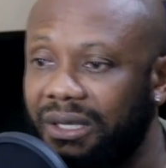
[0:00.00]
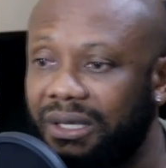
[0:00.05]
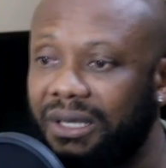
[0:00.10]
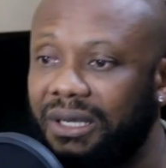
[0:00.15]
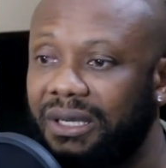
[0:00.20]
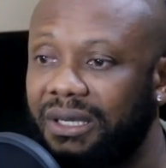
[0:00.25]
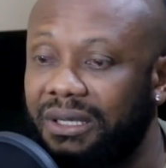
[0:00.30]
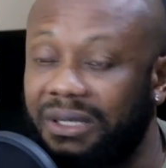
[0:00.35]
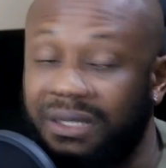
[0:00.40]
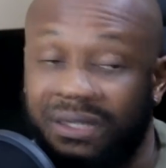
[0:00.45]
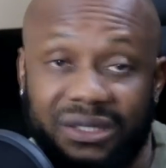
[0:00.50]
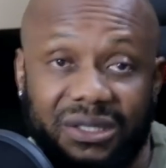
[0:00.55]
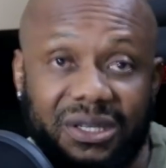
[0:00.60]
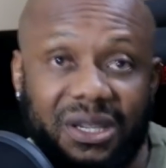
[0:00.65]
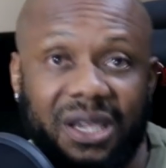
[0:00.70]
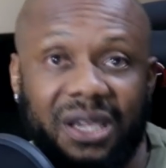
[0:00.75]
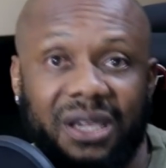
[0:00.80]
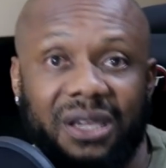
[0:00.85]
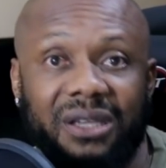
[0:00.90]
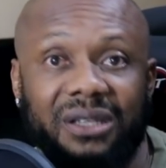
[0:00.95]
The
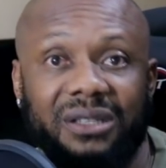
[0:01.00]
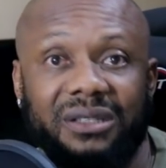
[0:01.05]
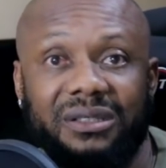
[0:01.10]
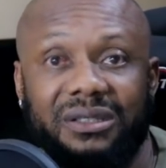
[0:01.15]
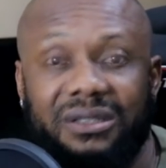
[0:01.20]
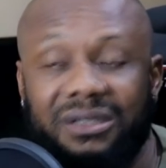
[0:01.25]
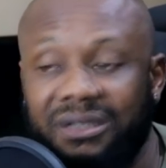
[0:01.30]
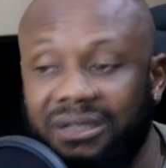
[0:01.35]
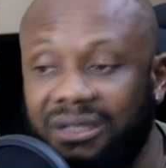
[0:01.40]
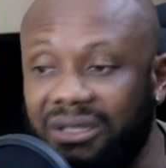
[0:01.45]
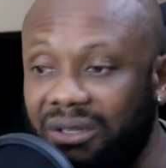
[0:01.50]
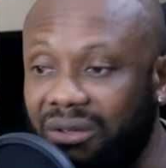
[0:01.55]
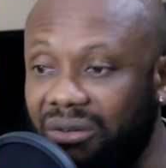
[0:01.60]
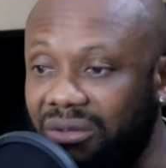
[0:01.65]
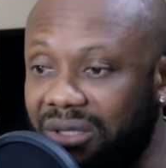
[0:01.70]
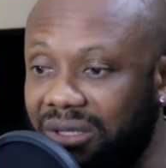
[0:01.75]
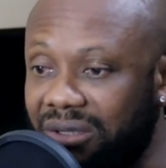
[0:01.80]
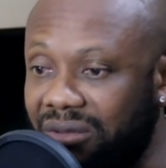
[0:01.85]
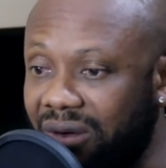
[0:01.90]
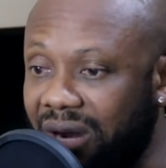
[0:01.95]
scenes, you know,
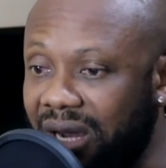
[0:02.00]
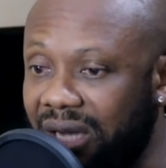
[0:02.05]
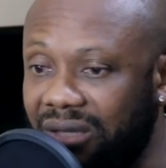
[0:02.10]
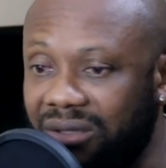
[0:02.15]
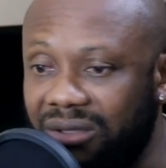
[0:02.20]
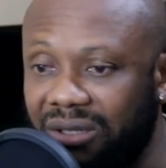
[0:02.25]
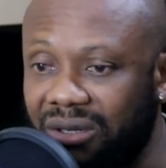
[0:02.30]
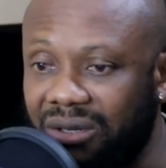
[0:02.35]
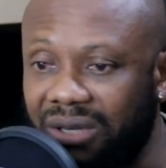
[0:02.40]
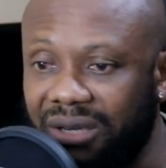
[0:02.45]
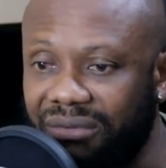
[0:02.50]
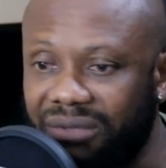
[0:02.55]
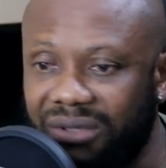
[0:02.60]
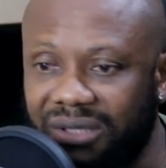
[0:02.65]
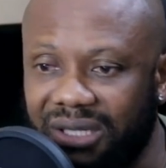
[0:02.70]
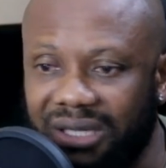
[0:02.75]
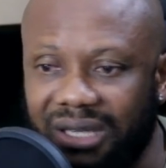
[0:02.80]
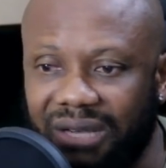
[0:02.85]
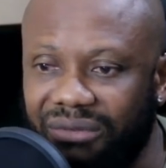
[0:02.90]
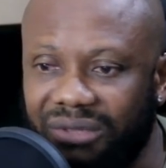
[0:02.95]
the record, you know,
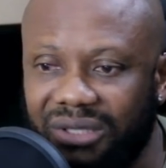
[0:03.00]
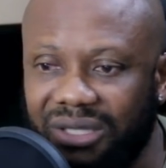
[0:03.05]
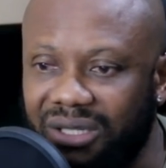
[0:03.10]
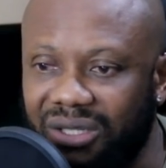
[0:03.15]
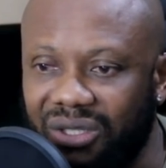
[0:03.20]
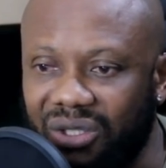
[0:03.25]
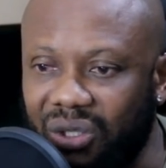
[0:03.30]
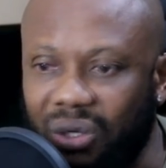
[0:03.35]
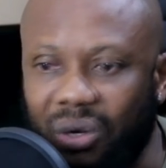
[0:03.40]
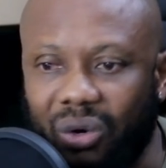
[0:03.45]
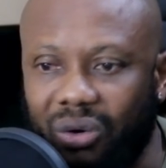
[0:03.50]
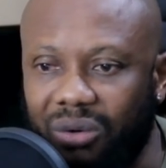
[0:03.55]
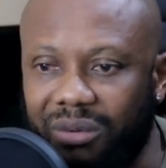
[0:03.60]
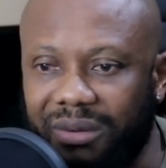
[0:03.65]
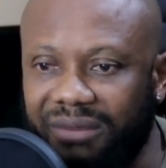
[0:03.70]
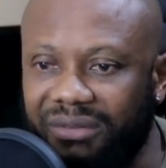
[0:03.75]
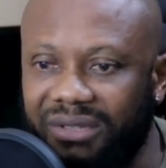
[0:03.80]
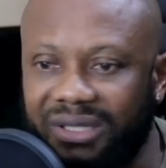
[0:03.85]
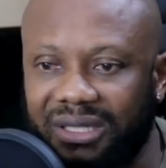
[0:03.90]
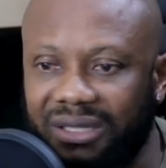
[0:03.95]
everything is dope.
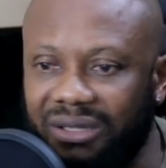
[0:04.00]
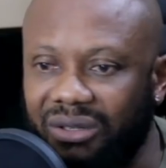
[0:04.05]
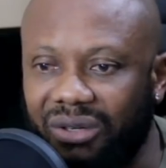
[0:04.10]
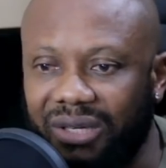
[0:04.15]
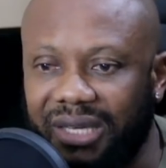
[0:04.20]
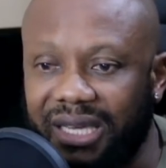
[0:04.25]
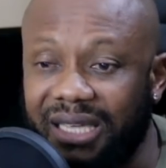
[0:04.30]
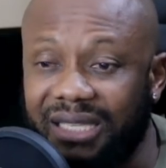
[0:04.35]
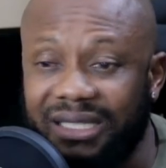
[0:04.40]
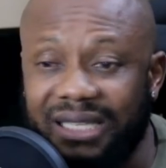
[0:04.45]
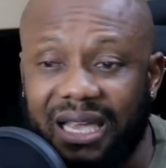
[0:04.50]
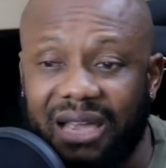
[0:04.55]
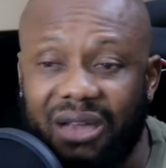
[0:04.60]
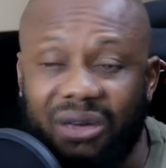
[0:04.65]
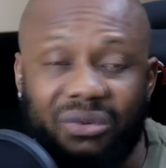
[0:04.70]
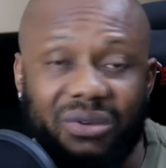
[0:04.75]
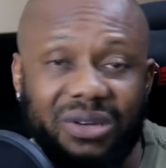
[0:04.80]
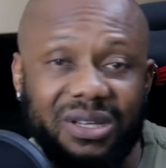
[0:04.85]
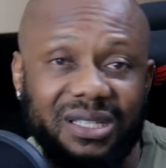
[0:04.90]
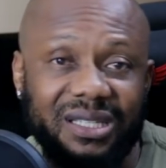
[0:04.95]
Everything, you know, KSI
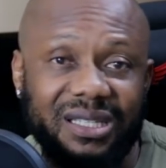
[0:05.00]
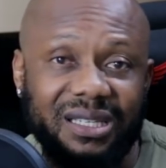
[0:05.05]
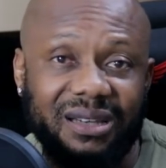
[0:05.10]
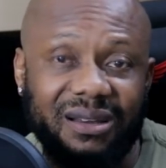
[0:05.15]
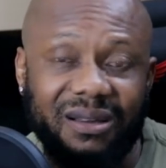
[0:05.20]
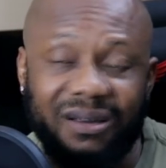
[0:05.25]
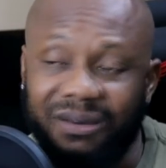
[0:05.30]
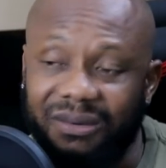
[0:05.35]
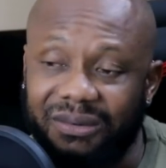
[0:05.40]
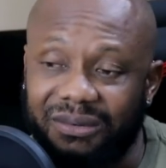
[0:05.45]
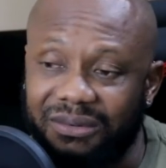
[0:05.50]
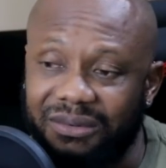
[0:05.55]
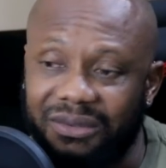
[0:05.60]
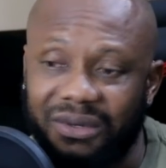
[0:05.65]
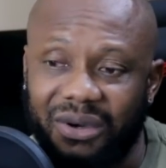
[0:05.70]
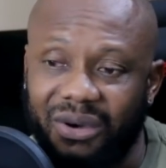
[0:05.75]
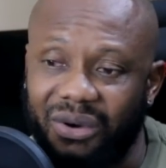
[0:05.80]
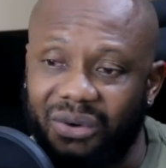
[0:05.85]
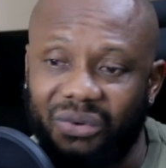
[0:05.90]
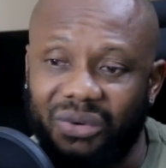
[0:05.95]
always, you know,
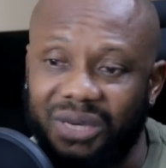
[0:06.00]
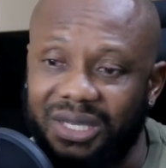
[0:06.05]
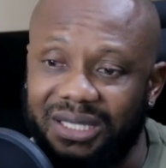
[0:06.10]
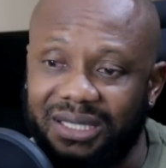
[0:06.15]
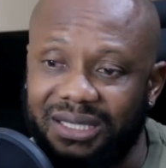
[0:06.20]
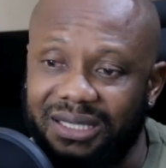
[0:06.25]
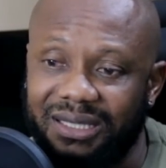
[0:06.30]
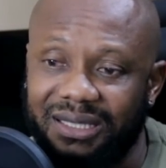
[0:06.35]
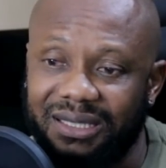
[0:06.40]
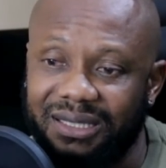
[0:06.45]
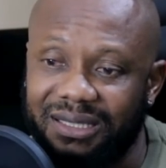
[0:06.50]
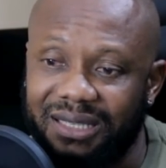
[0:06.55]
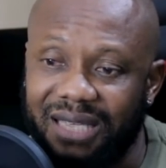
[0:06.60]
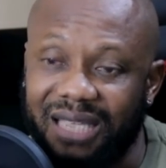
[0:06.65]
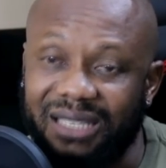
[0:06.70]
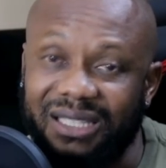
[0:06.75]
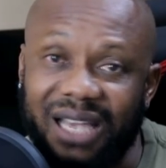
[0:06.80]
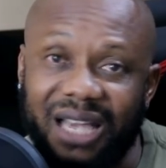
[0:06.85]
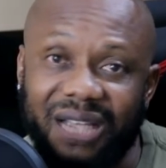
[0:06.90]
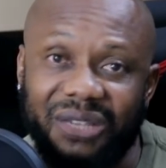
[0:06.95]
always
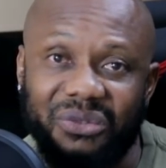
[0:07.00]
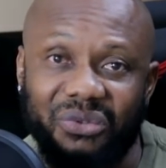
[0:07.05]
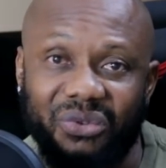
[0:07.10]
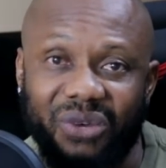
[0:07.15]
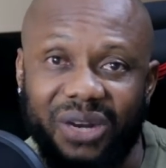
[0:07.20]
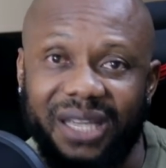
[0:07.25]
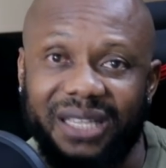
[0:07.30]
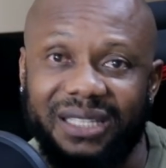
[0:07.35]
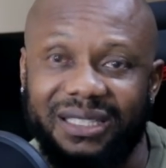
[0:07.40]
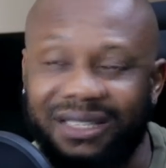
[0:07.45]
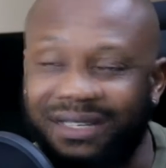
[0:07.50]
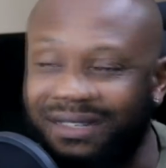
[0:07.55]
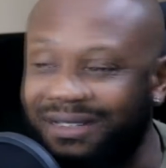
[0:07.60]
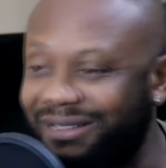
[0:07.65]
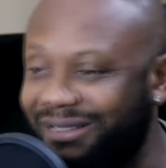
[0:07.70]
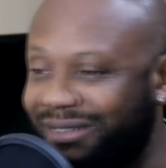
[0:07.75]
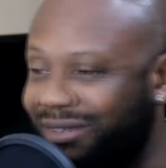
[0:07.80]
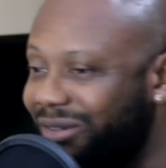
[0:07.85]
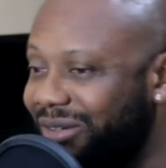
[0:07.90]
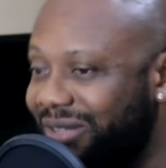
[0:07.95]
exaggerates
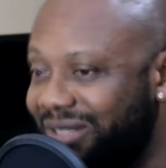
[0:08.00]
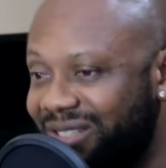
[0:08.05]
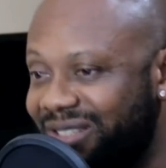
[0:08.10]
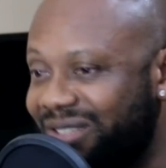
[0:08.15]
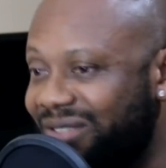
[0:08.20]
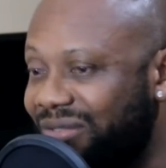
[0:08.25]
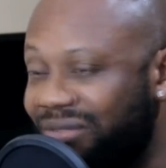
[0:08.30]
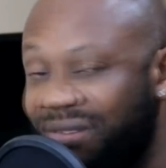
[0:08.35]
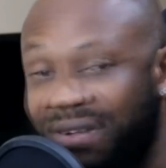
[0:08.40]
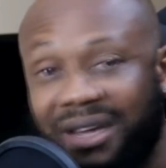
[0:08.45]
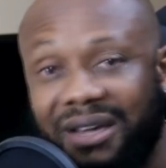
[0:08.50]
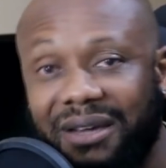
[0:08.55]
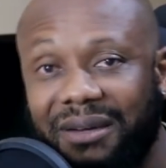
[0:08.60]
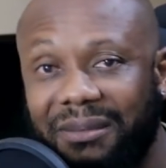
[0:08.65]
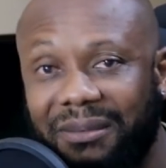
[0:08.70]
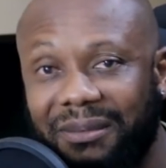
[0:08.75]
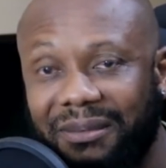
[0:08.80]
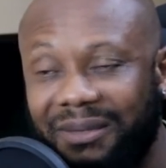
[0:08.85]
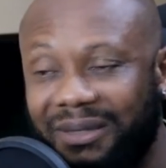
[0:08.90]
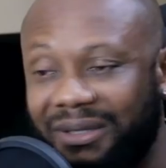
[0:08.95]
his film,
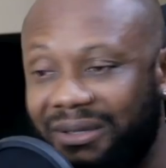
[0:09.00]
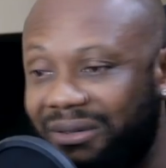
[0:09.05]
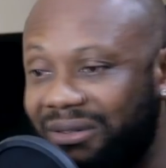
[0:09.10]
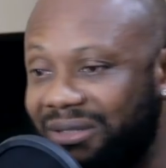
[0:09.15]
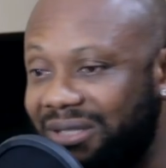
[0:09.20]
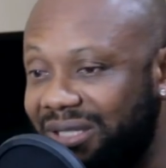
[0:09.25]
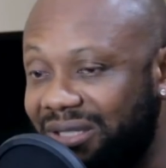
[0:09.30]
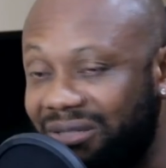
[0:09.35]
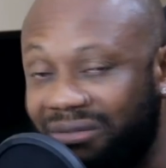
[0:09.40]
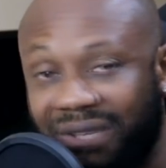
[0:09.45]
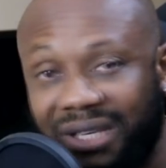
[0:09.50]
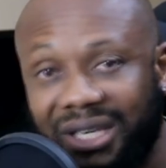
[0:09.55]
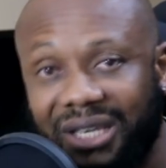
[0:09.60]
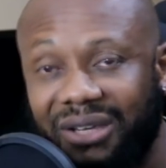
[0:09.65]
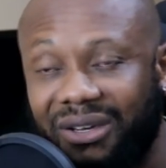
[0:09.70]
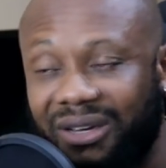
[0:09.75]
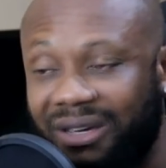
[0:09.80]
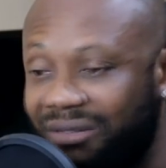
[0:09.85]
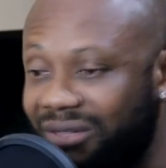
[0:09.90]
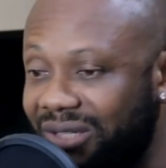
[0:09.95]
you know, this
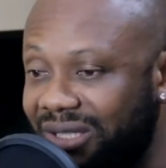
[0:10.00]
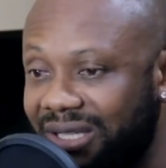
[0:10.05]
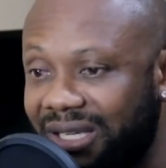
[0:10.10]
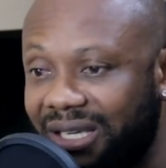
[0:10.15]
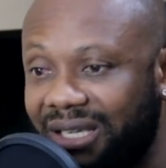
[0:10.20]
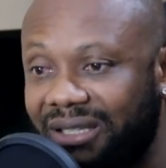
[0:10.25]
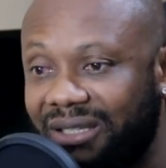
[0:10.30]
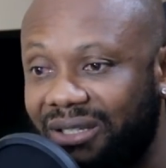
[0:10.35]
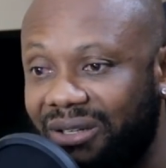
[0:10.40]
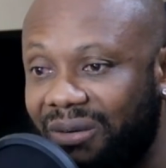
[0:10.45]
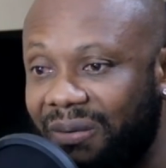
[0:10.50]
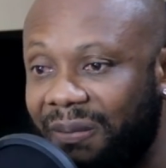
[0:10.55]
video, everything, you know.